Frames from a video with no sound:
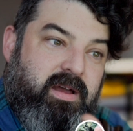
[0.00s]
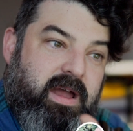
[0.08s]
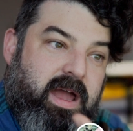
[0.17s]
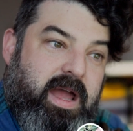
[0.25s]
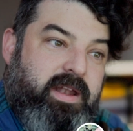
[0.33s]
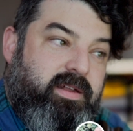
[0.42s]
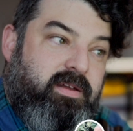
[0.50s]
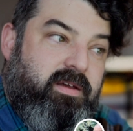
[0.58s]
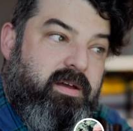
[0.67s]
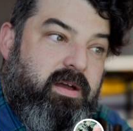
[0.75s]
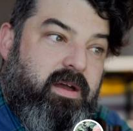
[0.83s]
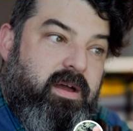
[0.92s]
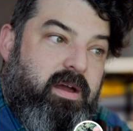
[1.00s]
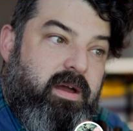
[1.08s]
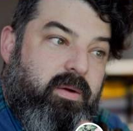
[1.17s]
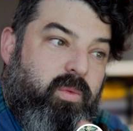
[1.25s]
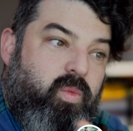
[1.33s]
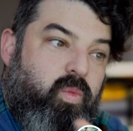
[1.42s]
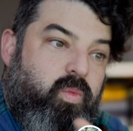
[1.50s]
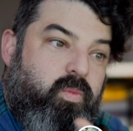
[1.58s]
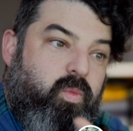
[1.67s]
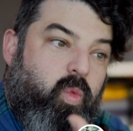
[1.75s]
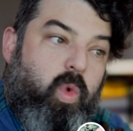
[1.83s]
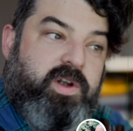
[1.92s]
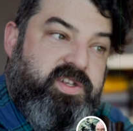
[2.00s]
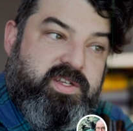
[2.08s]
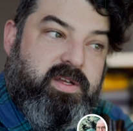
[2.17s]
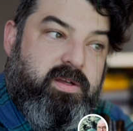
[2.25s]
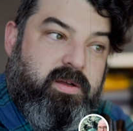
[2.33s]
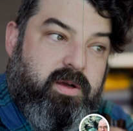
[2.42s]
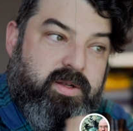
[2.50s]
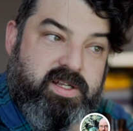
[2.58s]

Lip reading: had a